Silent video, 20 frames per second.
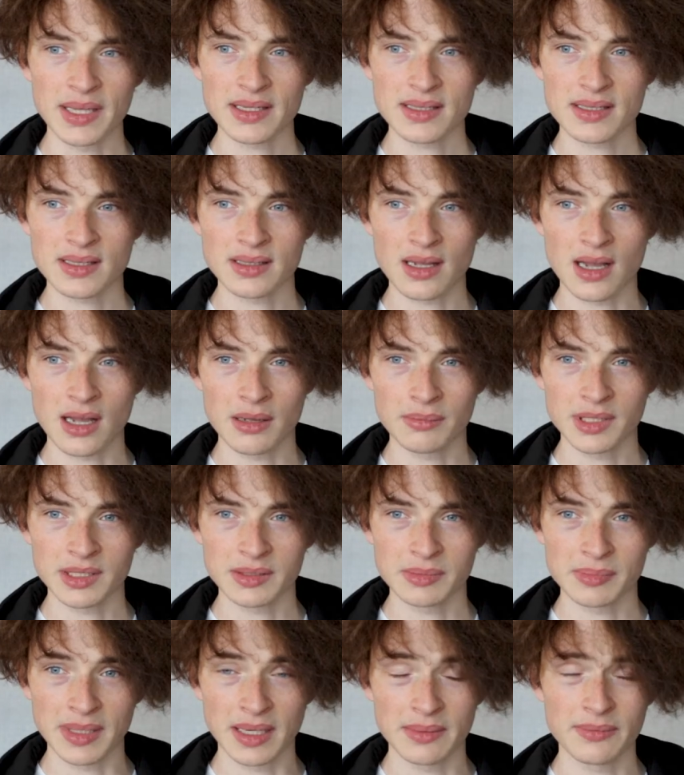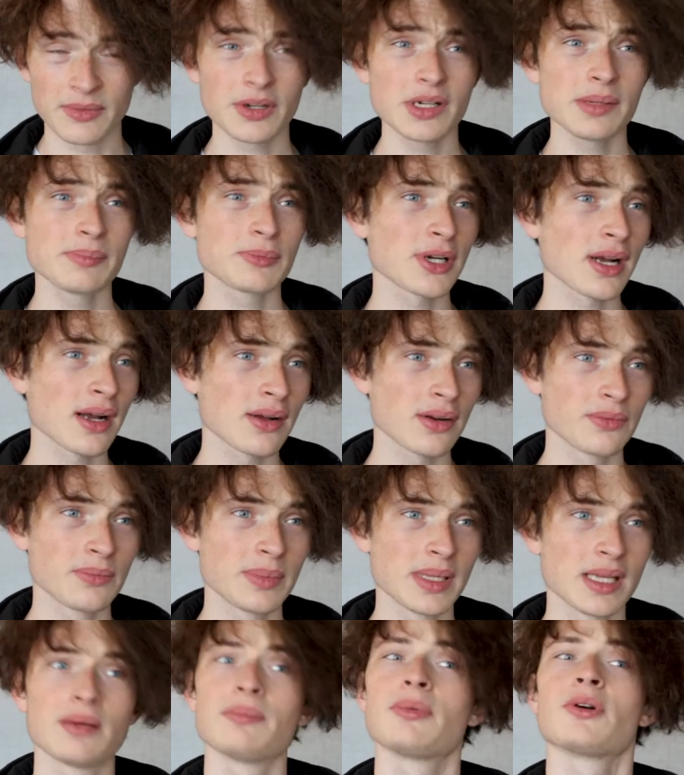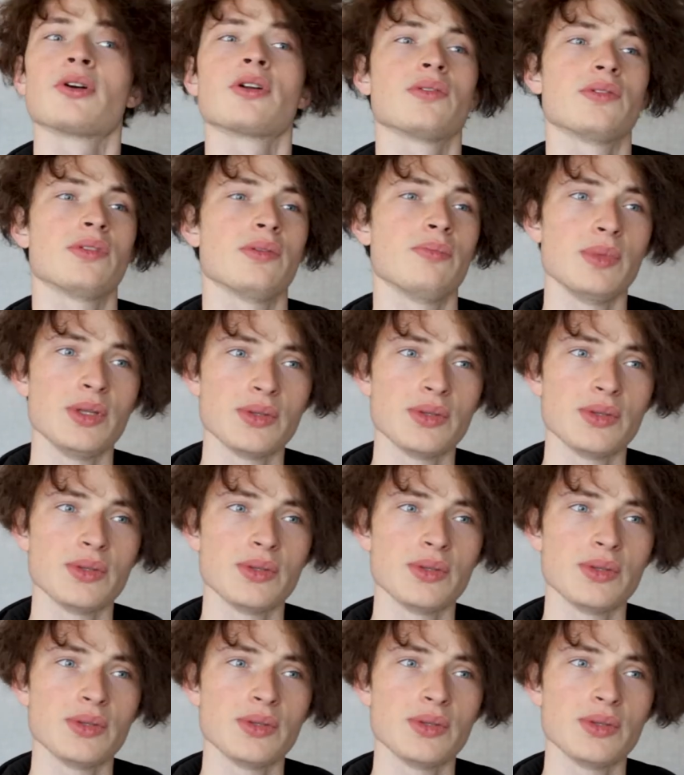biggest accomplishment, I'm very proud of being a part of the